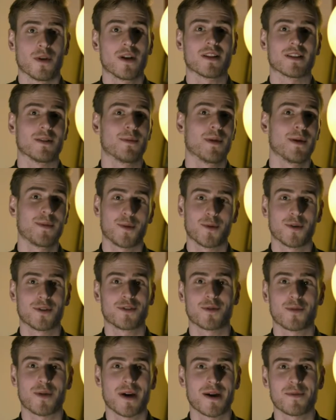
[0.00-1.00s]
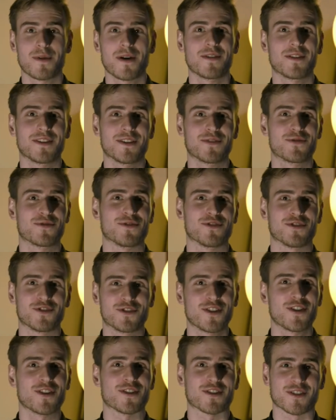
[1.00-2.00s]
Well, you may be wondering why I'm wearing a different
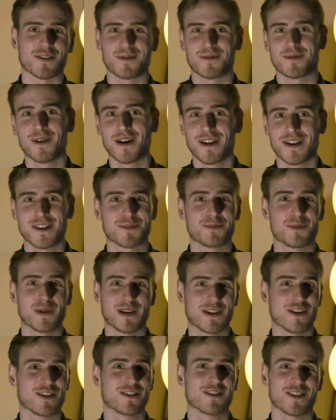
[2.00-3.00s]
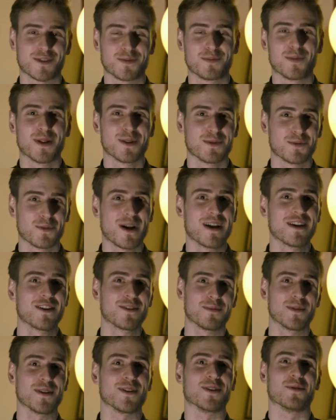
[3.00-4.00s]
shirt. Well, it's because I spilt wine
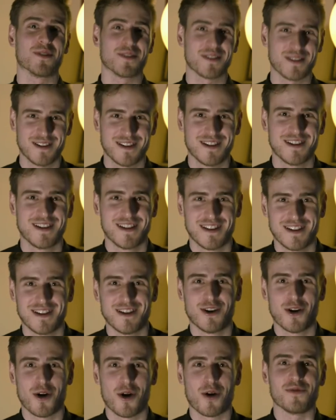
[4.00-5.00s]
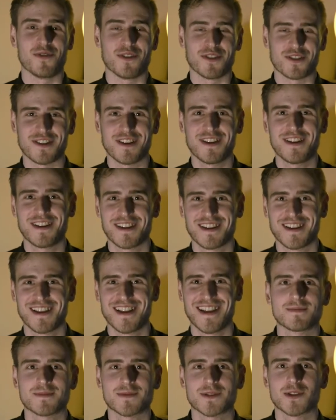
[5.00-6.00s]
on the other one, obviously,
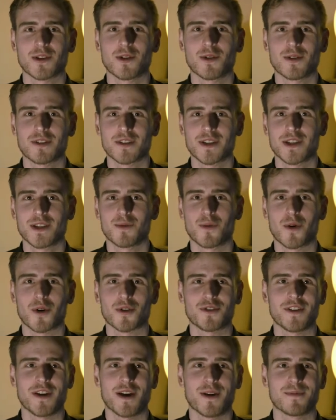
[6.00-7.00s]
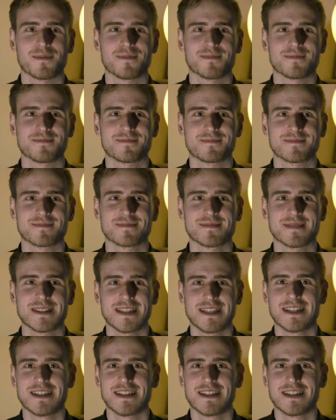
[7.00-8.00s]
so it's in the wash now.
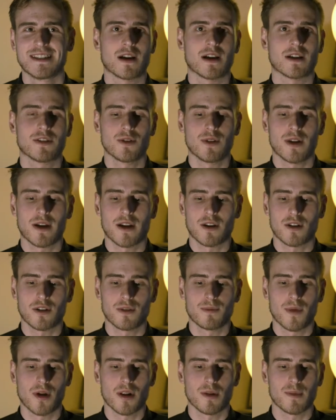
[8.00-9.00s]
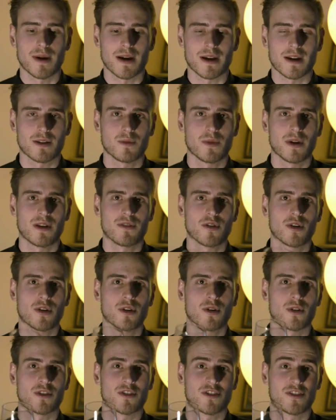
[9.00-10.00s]
I do like a good Malbec. Whenever I
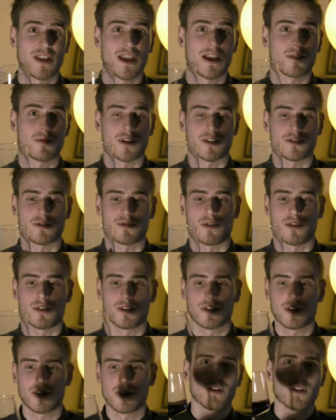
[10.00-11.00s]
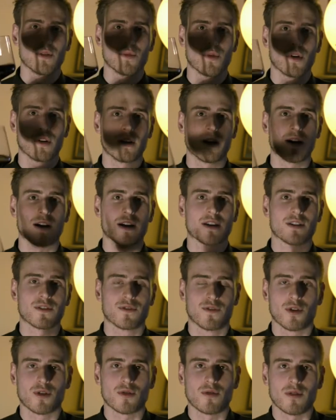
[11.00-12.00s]
go to a steak restaurant, it's the only one that I can
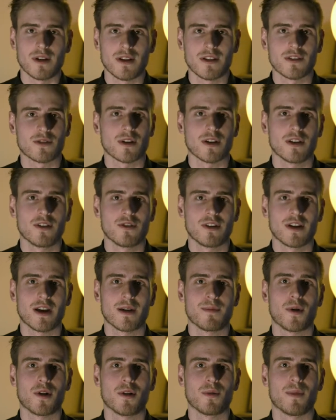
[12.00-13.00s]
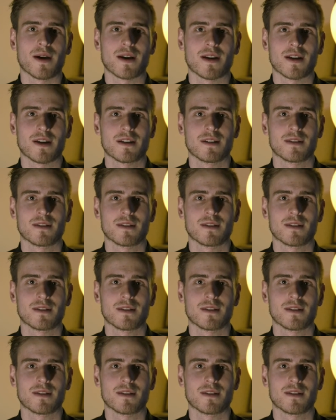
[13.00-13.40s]
afford really, so I usually get Malbec.